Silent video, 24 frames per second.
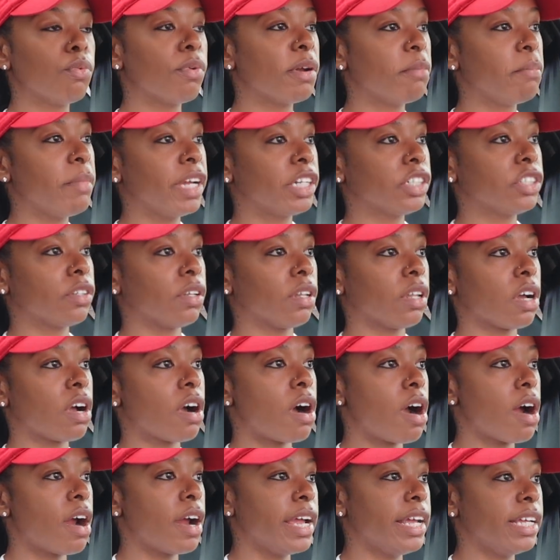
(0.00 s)
want to make sure the
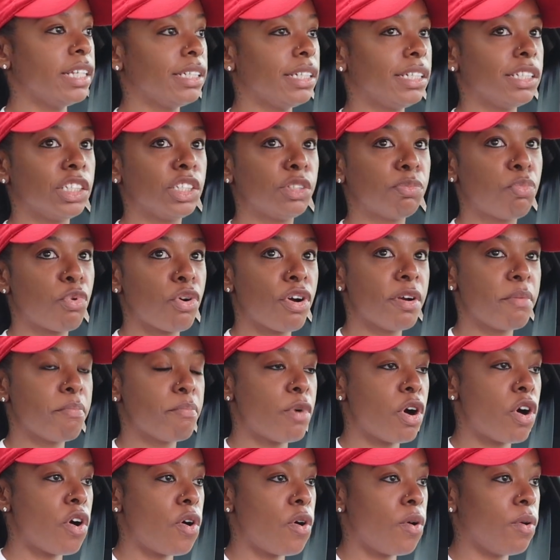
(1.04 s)
car is in sport
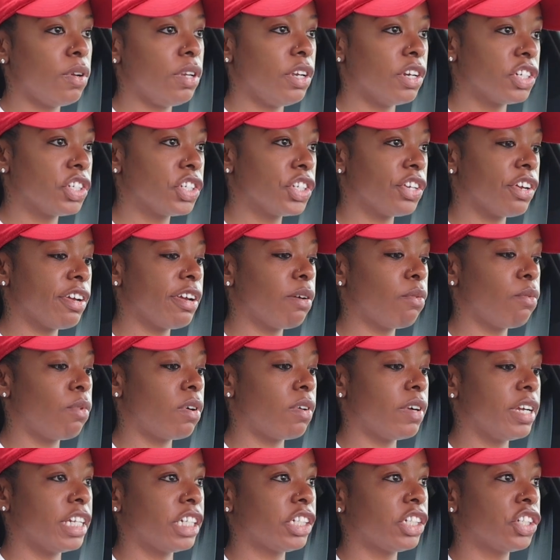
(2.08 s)
mode. Your steering
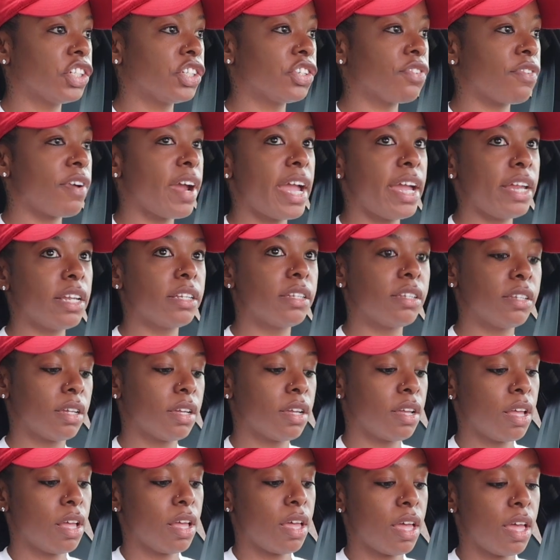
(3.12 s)
wheel is straight.
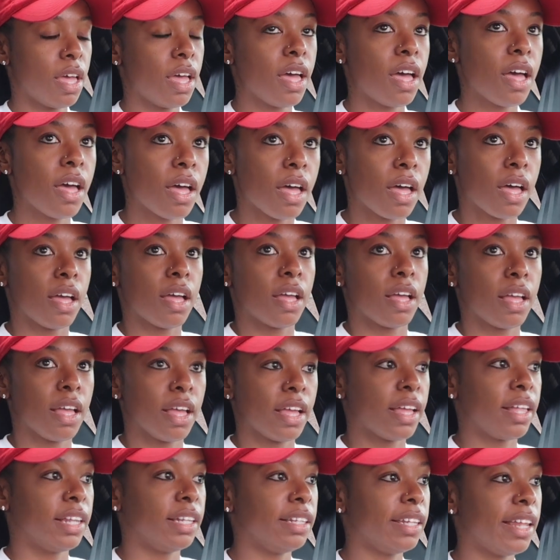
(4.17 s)

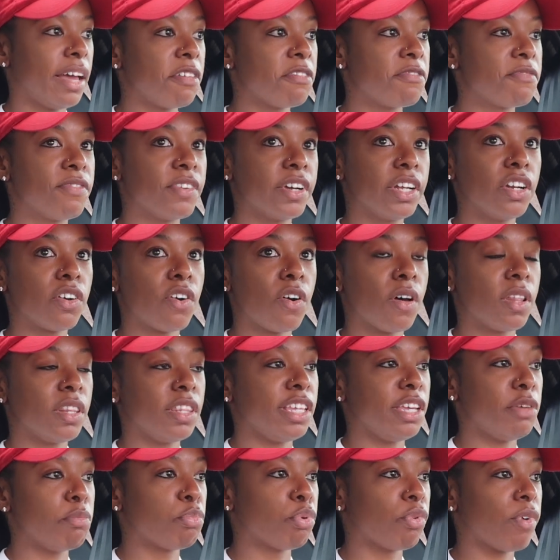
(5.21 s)
Left foot on
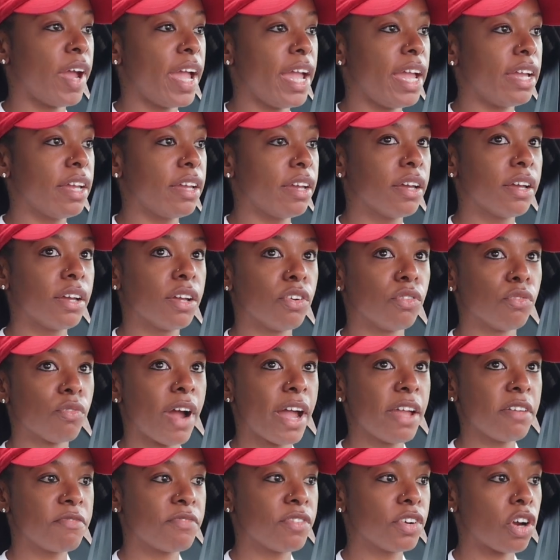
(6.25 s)
the brake.
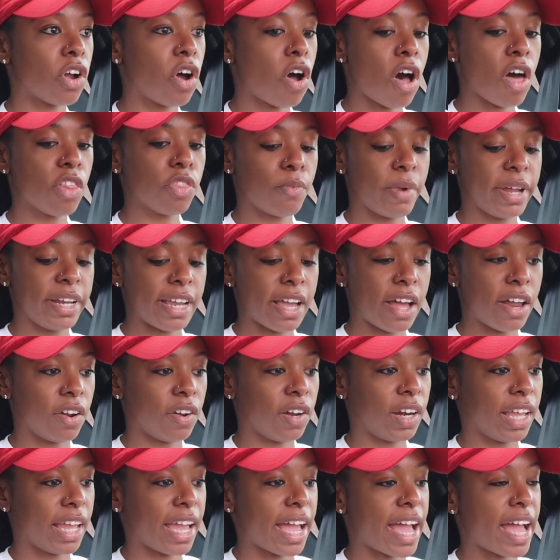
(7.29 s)
Right foot all the way down
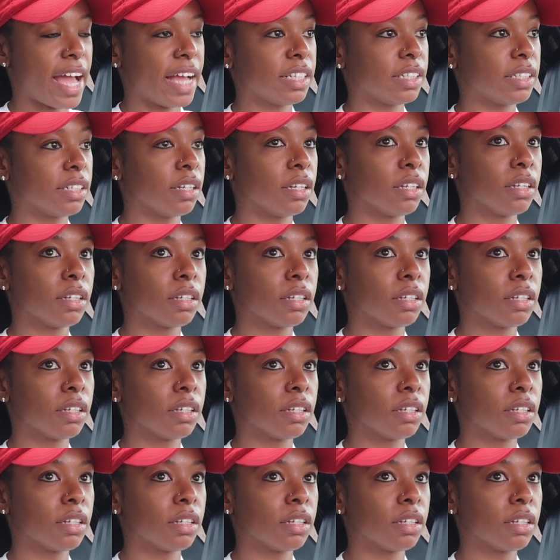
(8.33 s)
on the gas. Ooh,